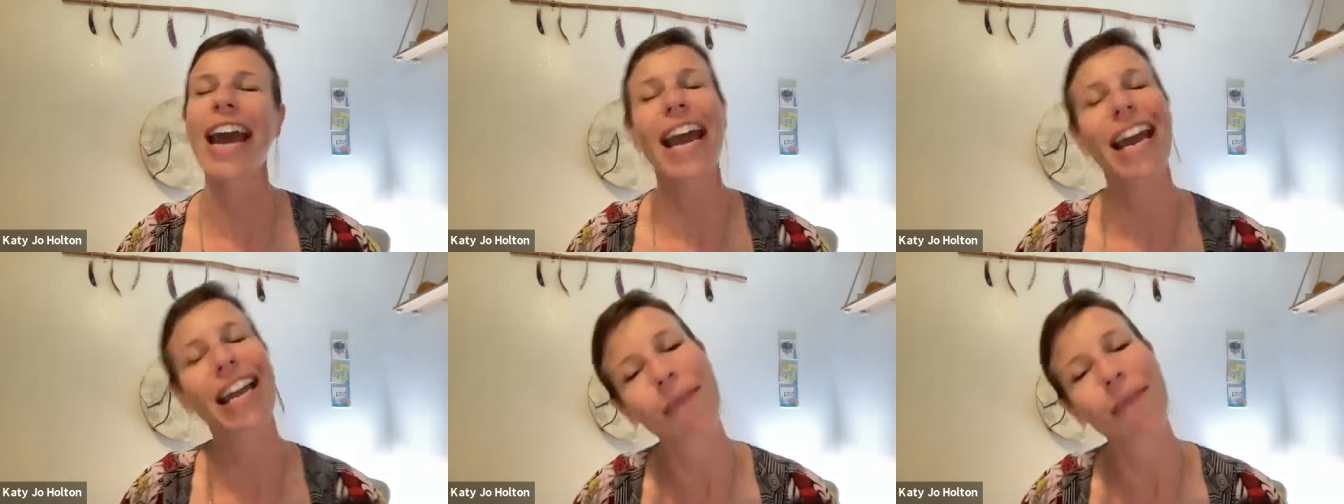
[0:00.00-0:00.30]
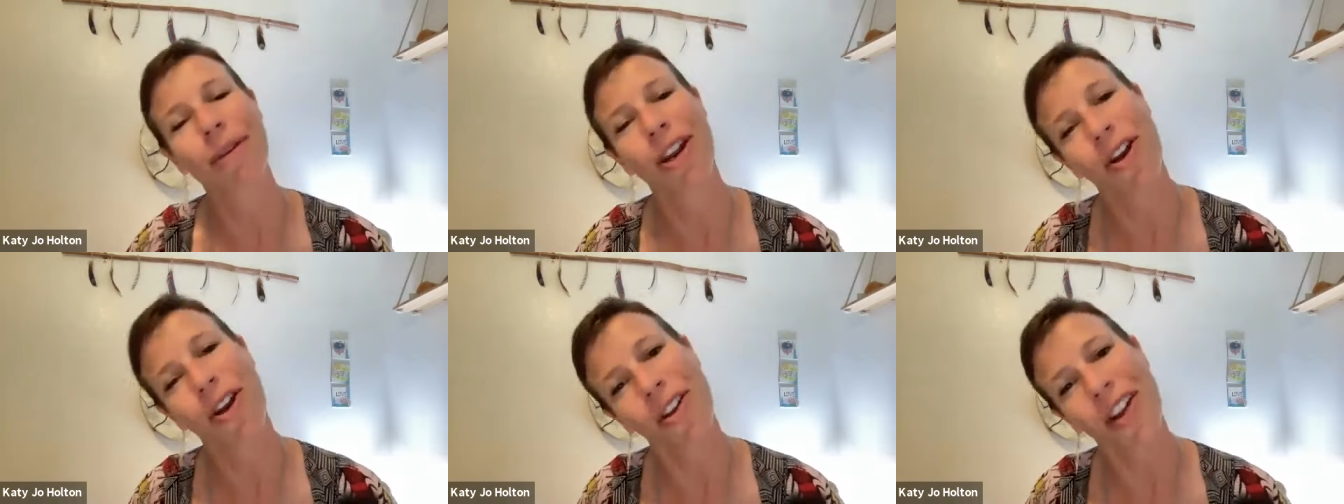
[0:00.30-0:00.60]
hey,
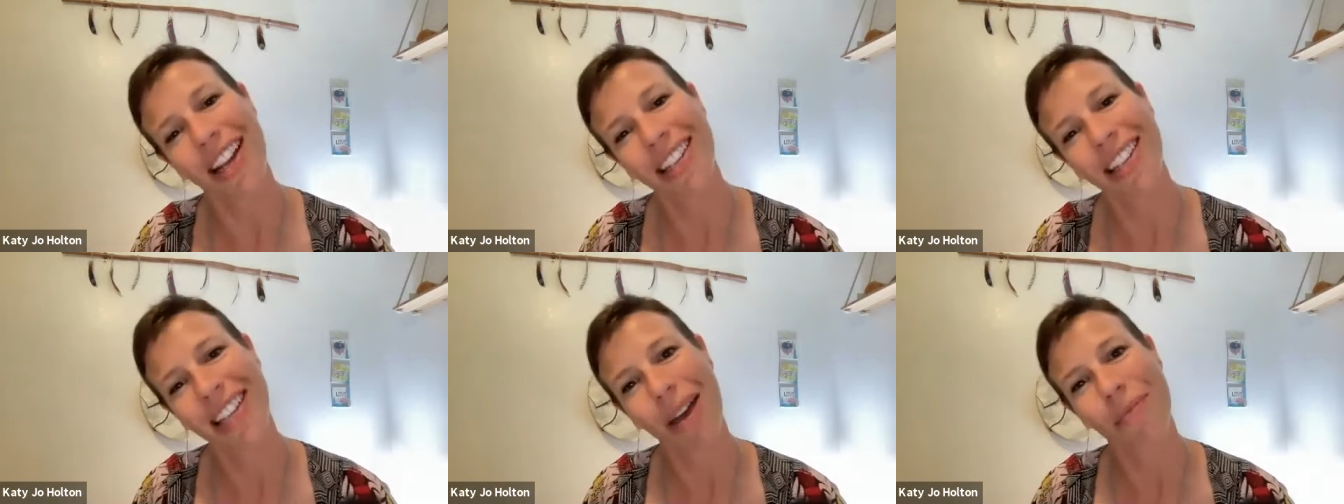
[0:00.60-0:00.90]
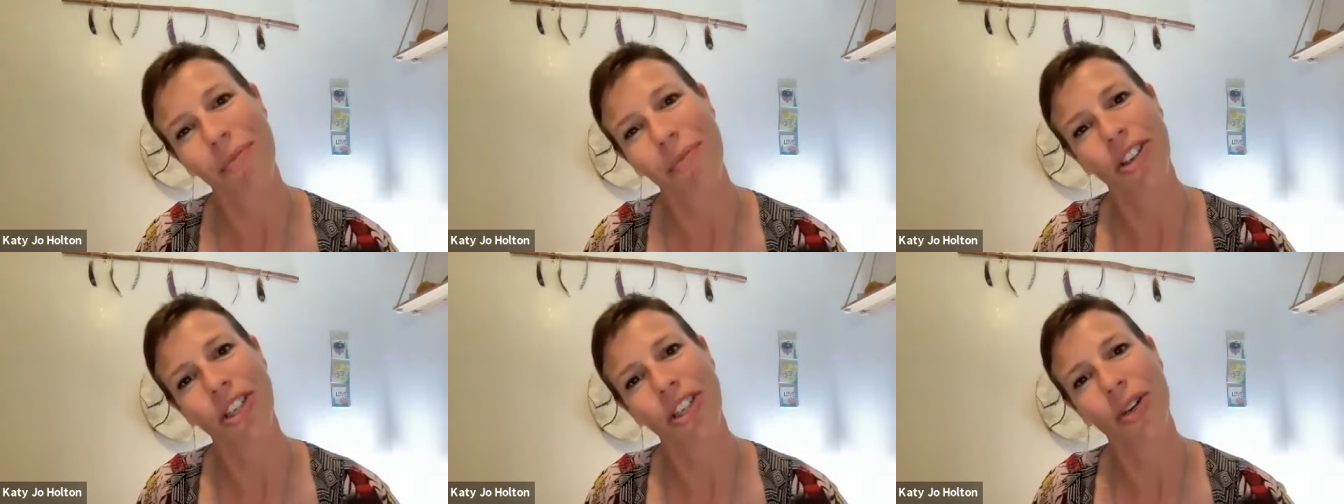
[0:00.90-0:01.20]
let me know next
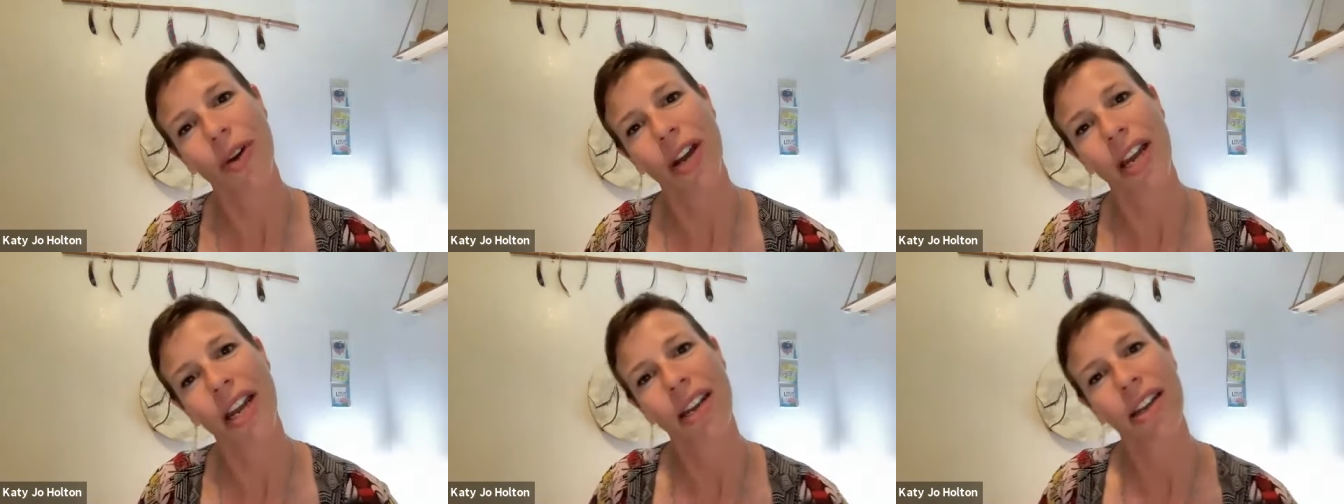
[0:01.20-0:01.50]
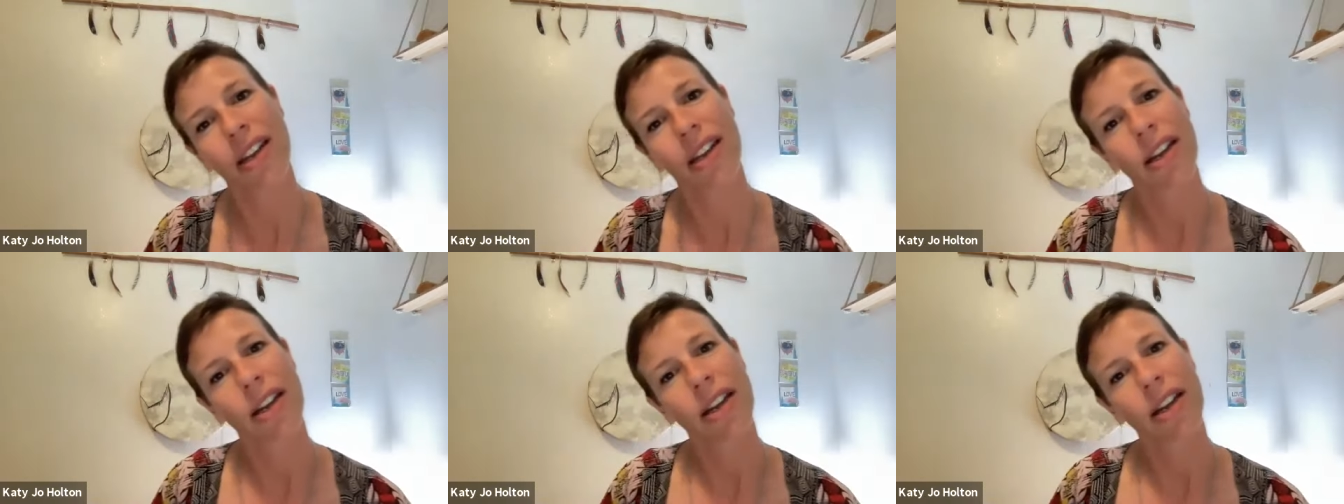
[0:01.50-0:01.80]
time you're
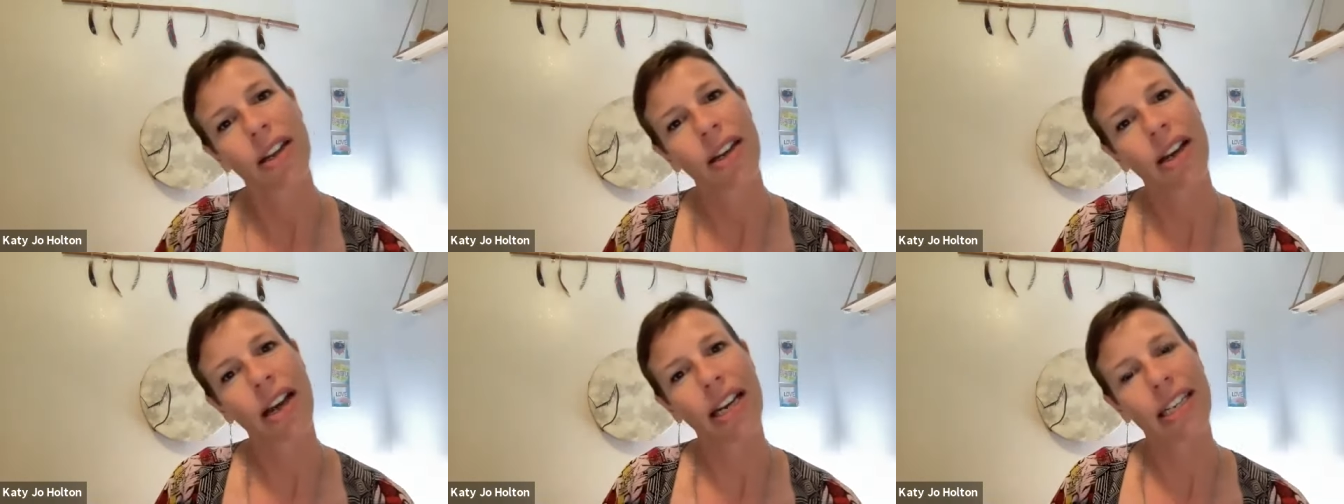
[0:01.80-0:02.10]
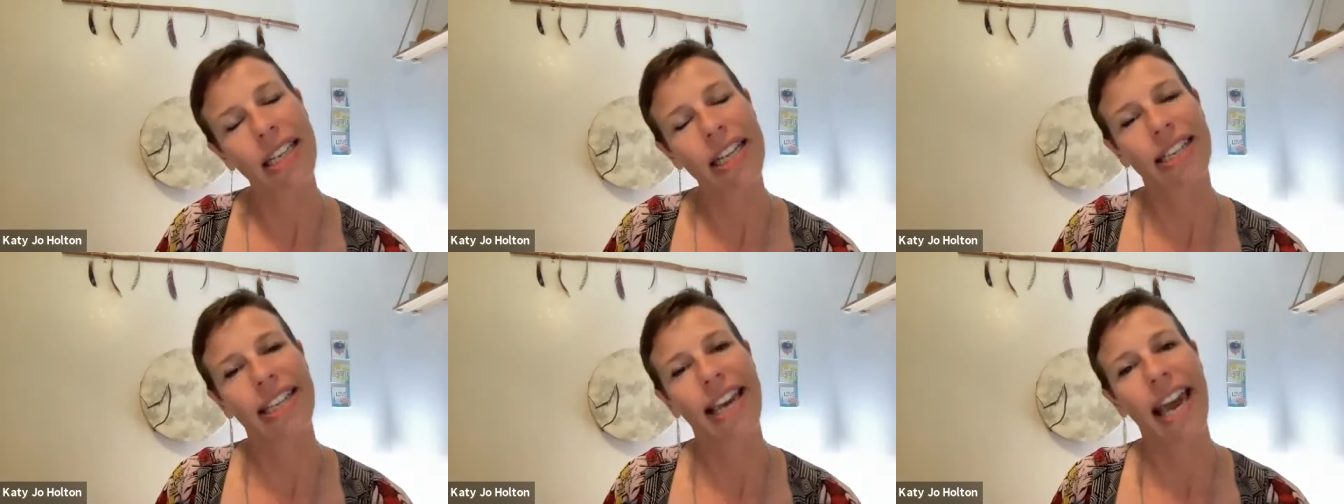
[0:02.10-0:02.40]
doing a
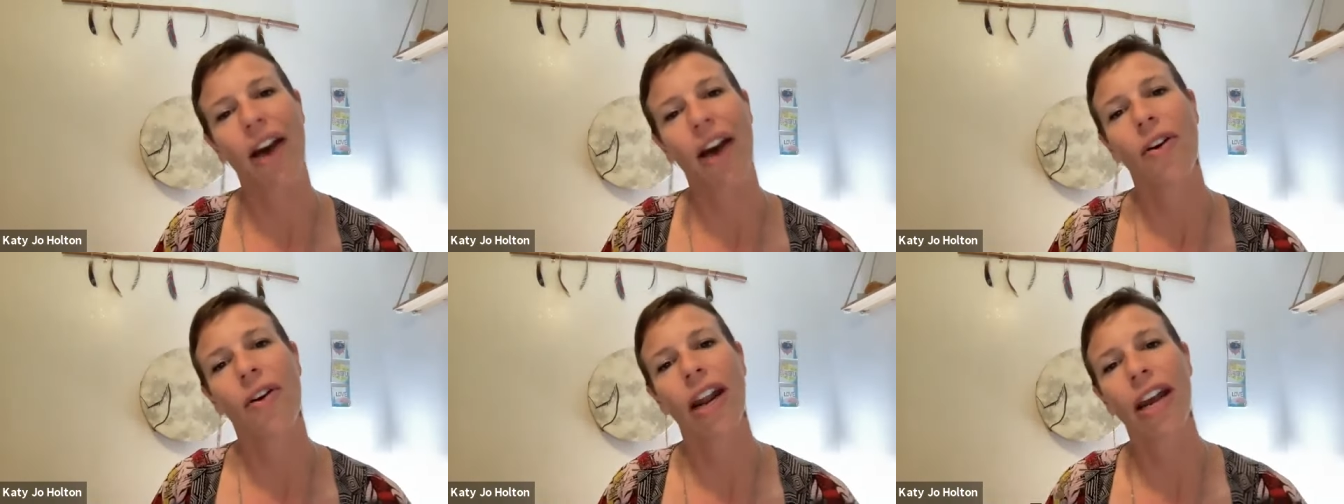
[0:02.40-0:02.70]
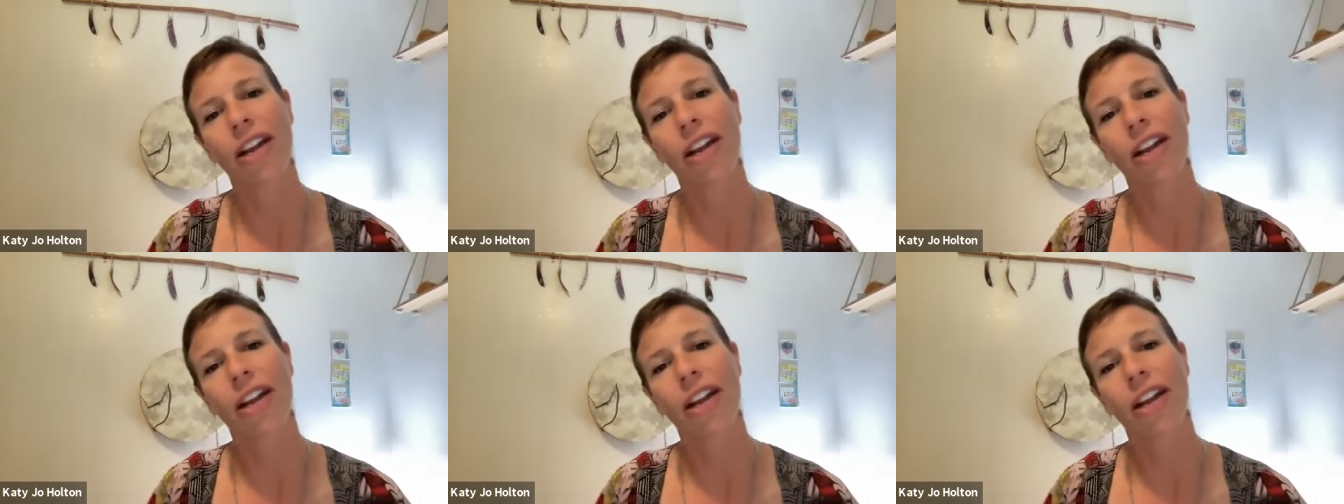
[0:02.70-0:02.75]
discount.